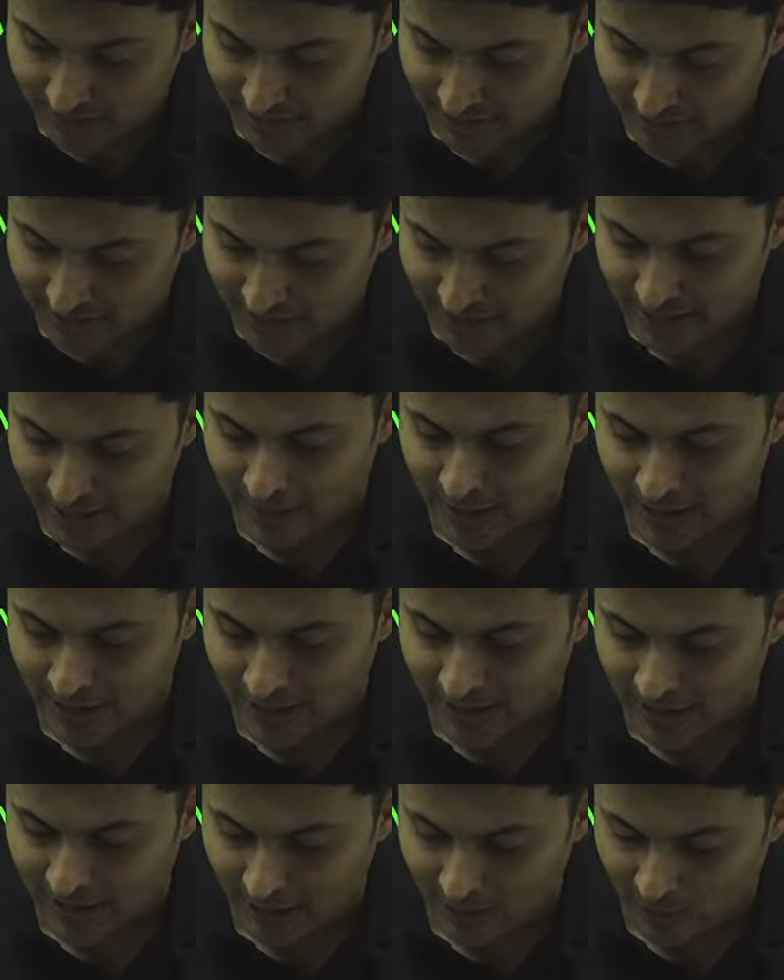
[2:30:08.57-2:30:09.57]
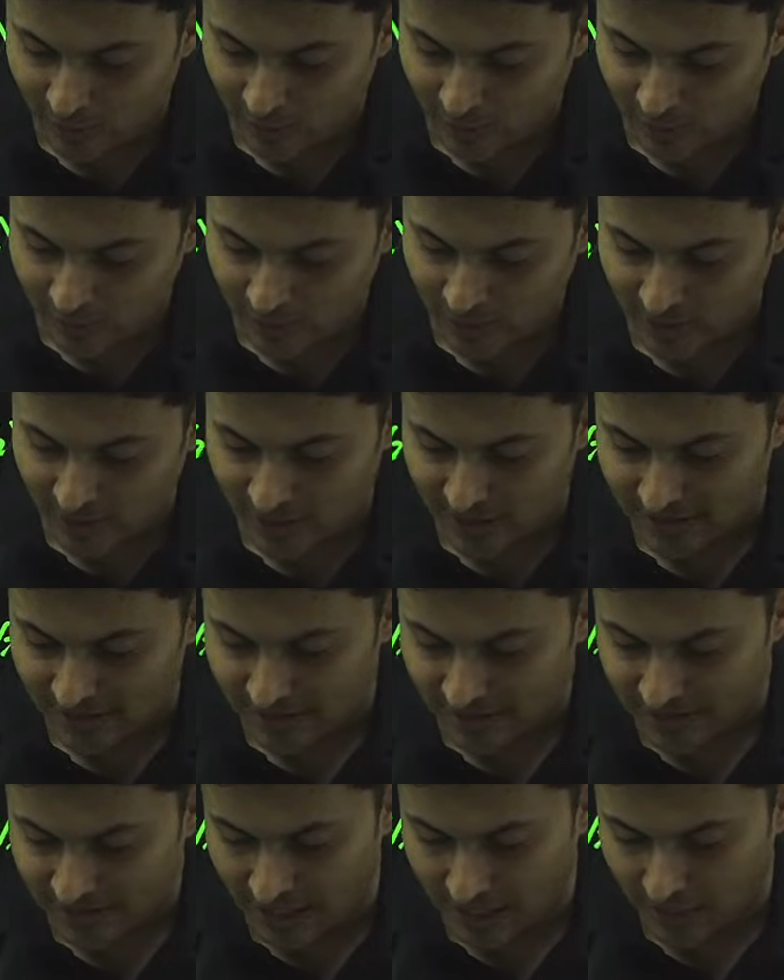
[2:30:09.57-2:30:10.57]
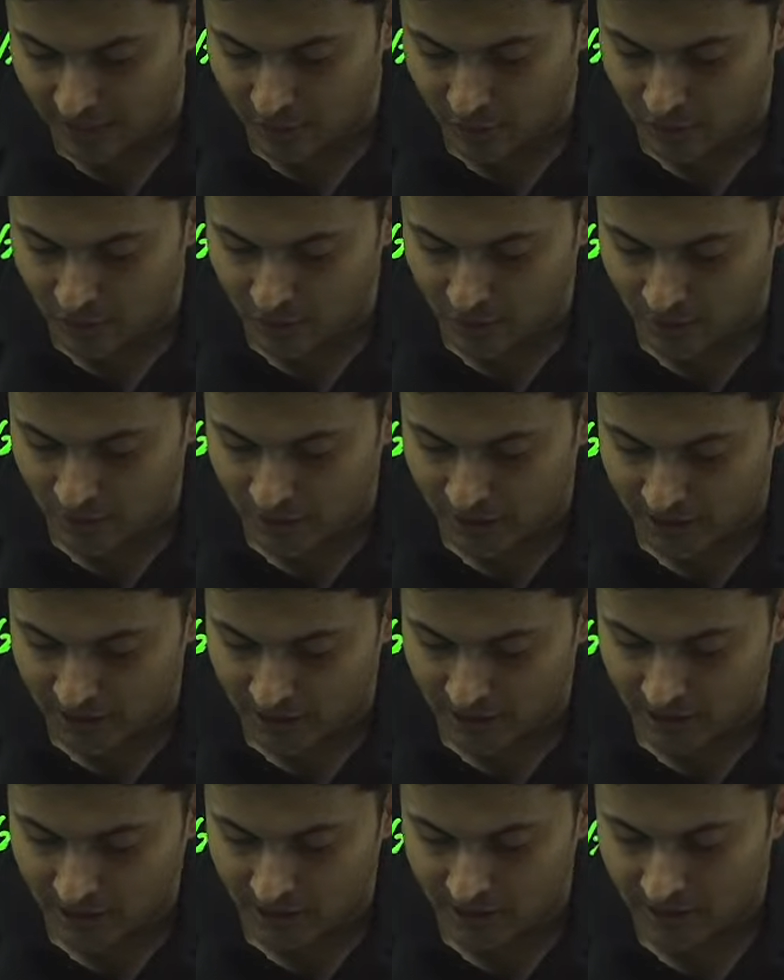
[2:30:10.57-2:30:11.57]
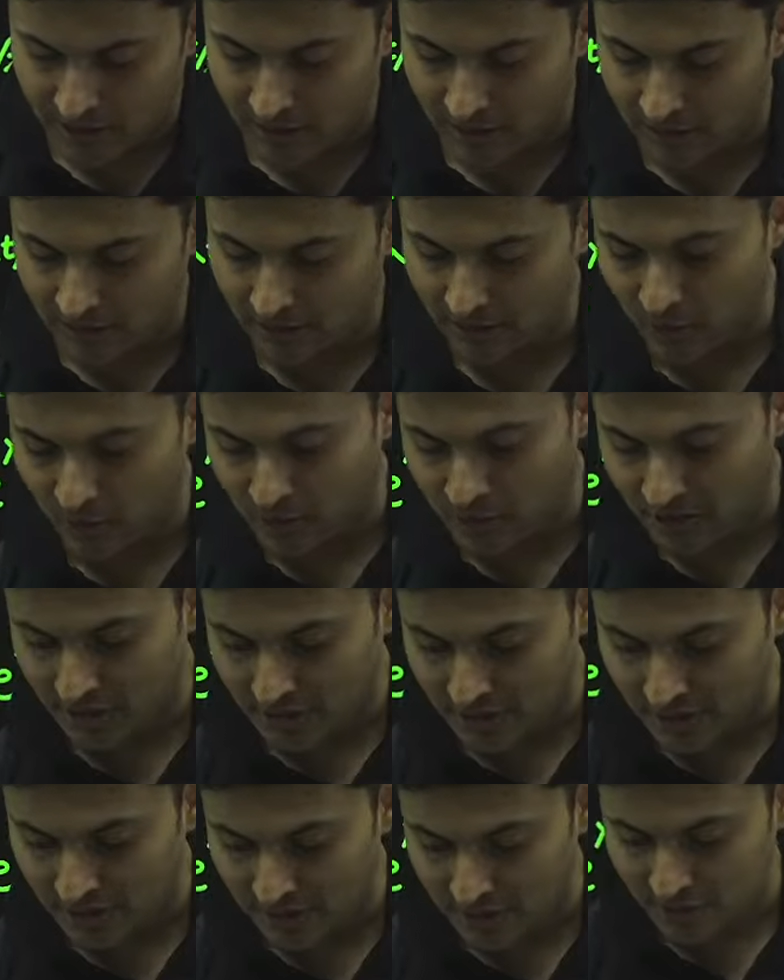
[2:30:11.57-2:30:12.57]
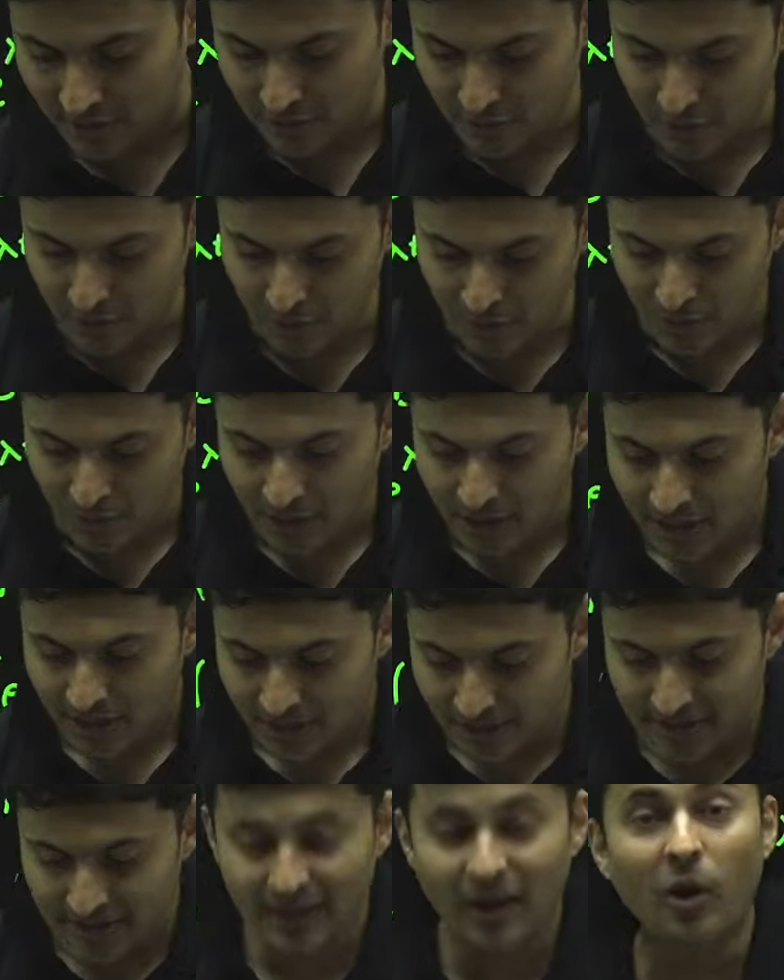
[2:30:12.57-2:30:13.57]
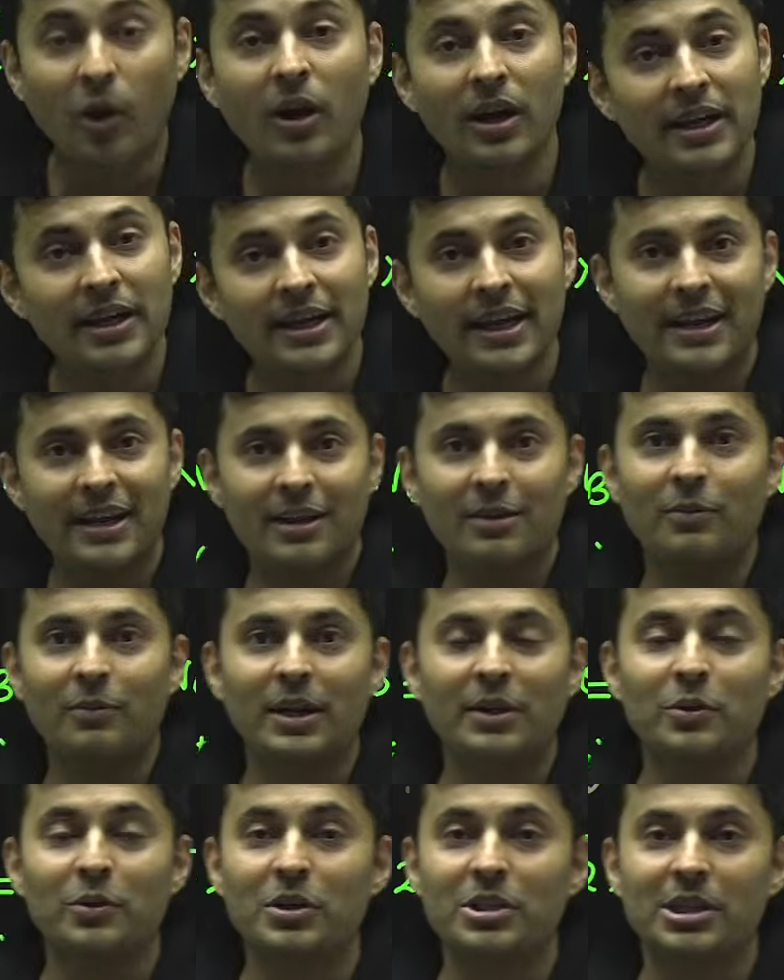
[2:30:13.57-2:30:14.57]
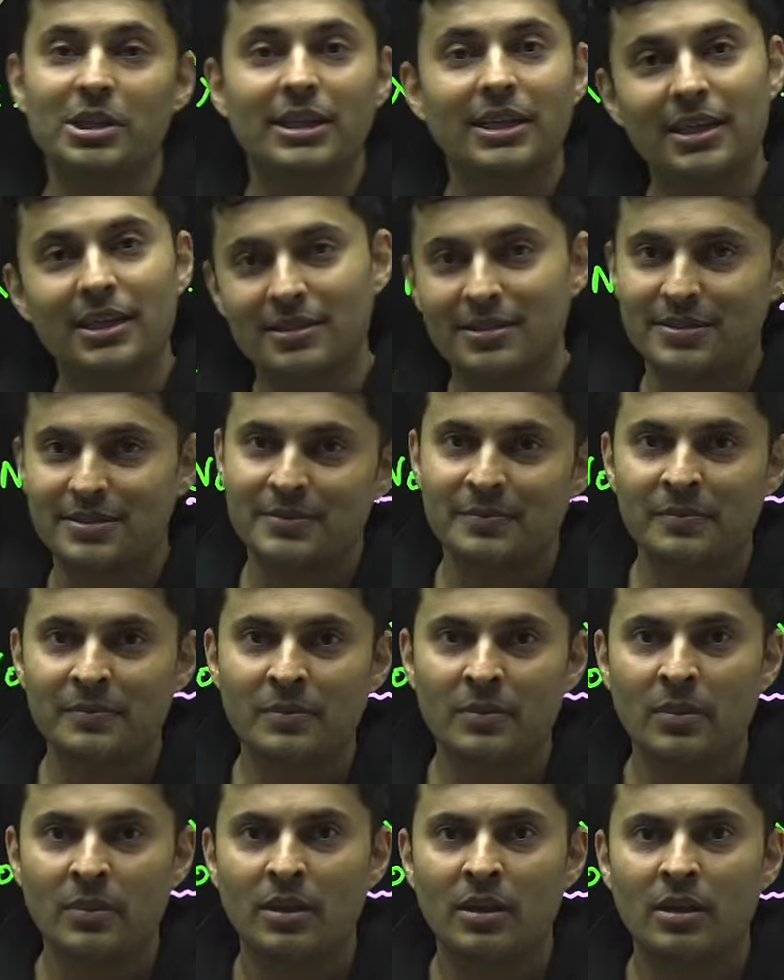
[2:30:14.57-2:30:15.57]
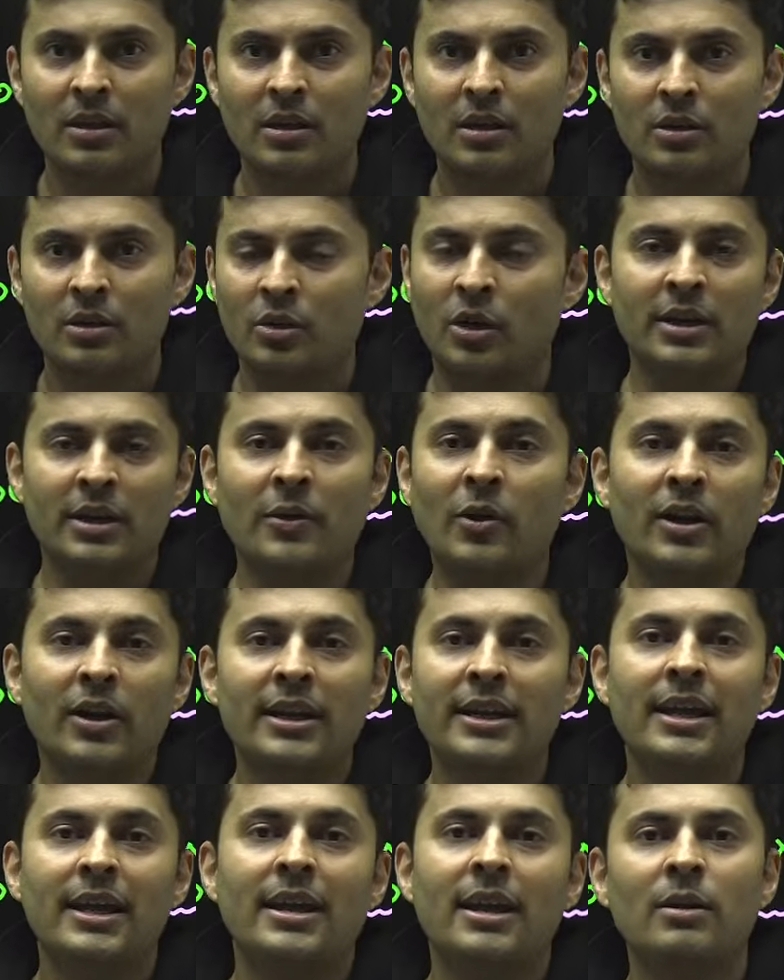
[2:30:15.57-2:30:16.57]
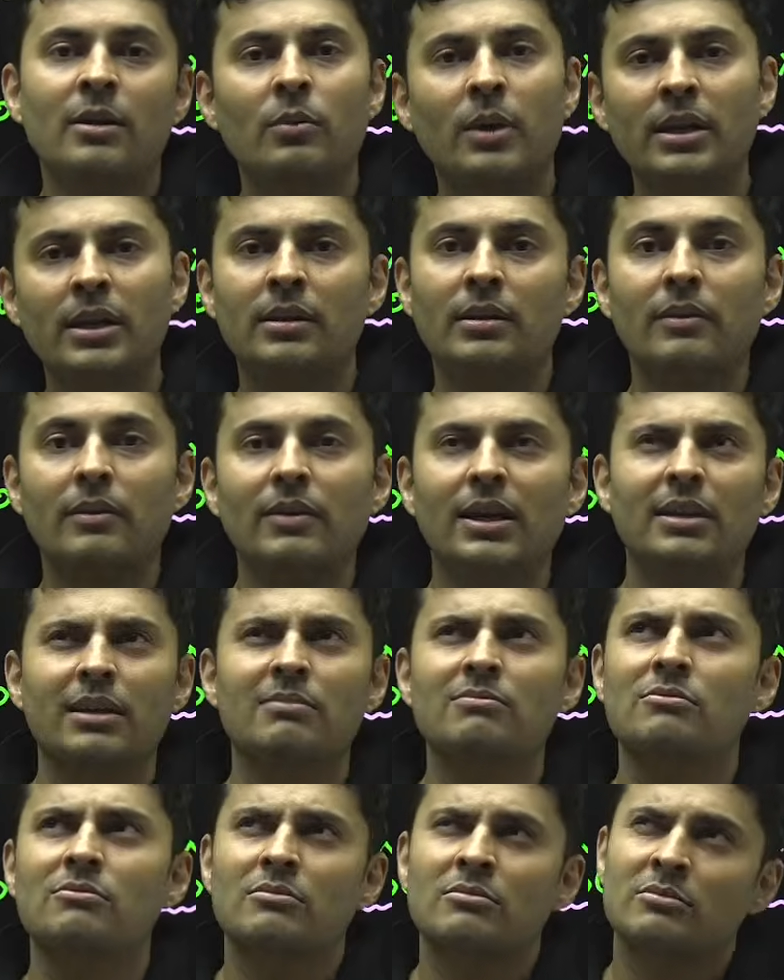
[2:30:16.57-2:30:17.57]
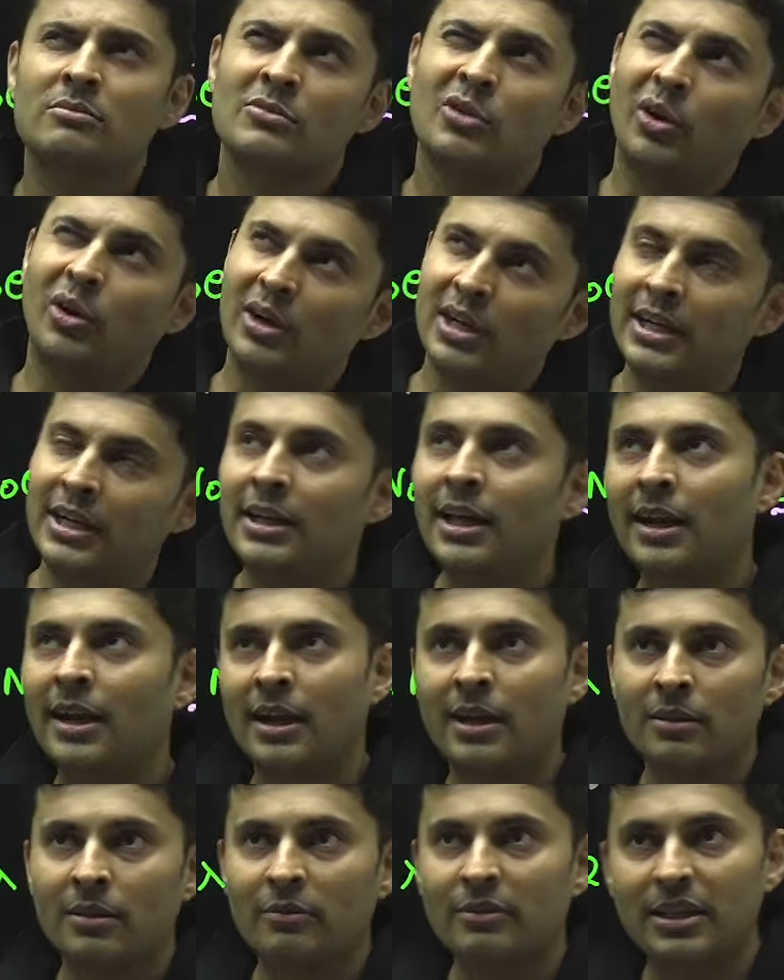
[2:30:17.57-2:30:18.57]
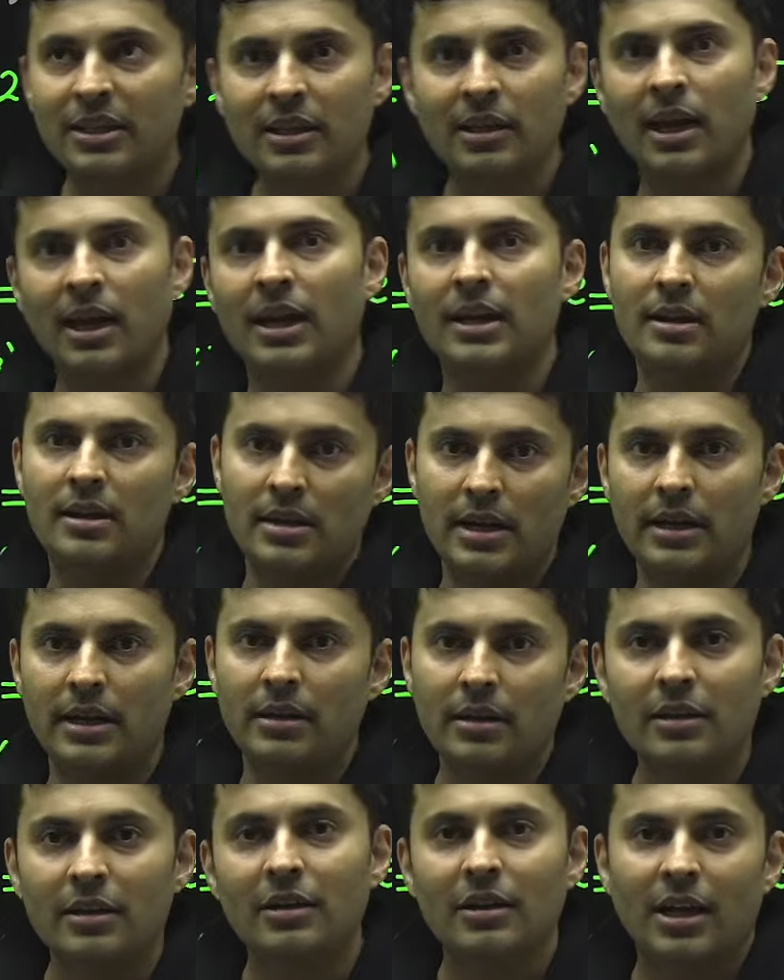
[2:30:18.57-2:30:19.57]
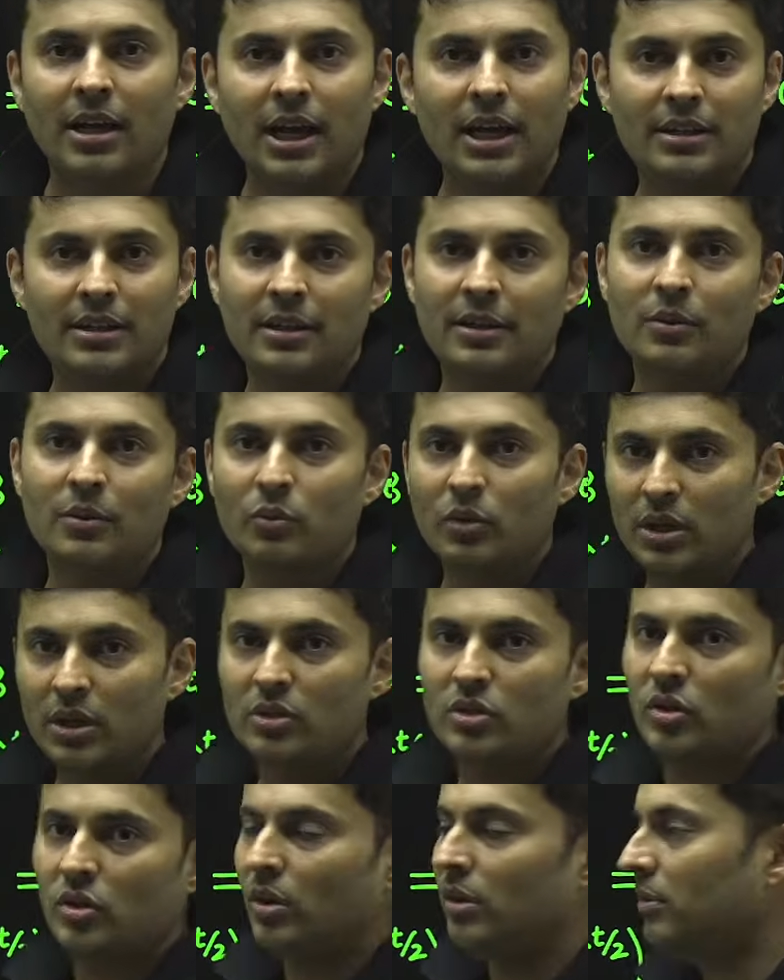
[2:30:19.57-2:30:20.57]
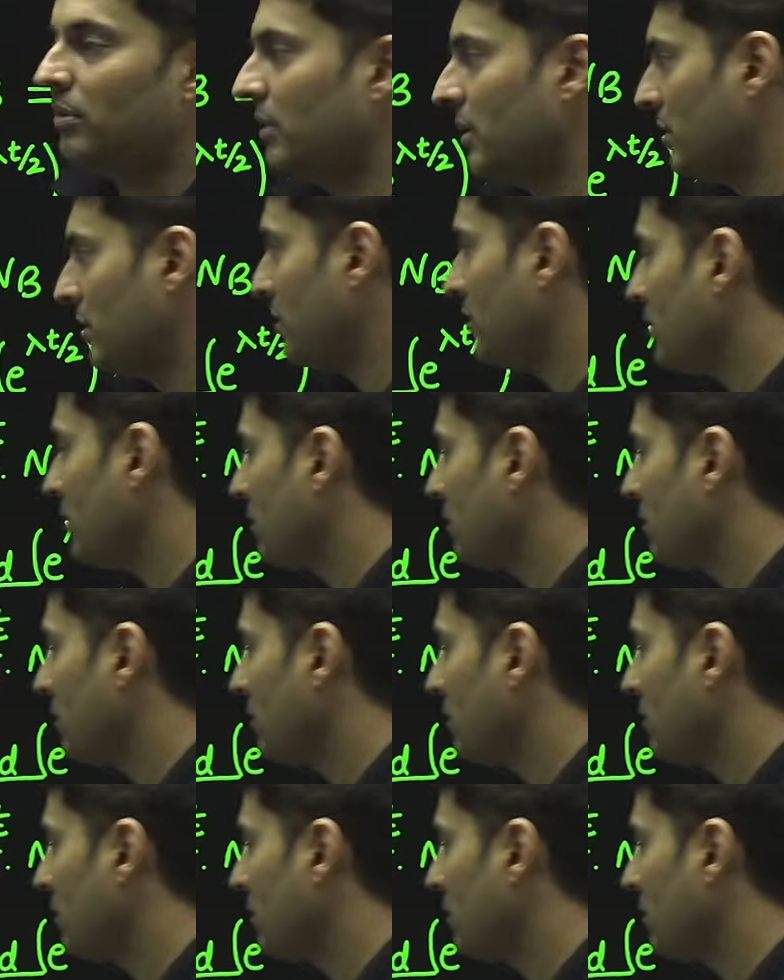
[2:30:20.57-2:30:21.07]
J aspirant, I love all of your classes. Thank you so much, and the question selections too. This is the all India rank 1 question. Yes, not all India rank 1, even all India rank within 100, I think would solve this